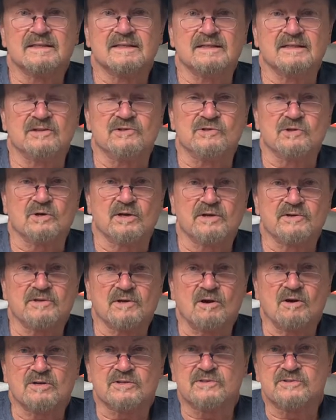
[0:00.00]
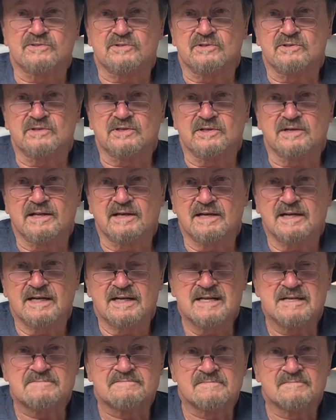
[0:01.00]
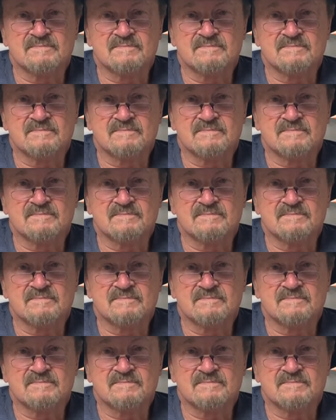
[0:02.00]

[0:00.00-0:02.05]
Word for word: enjoyed talking to you today.